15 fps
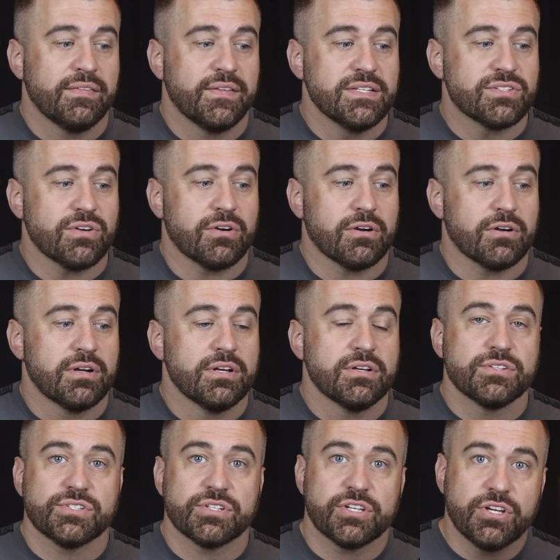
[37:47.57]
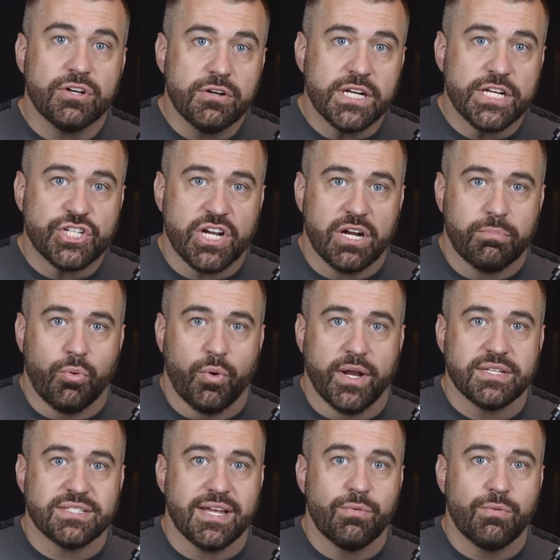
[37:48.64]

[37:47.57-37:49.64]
These are security checkpoints.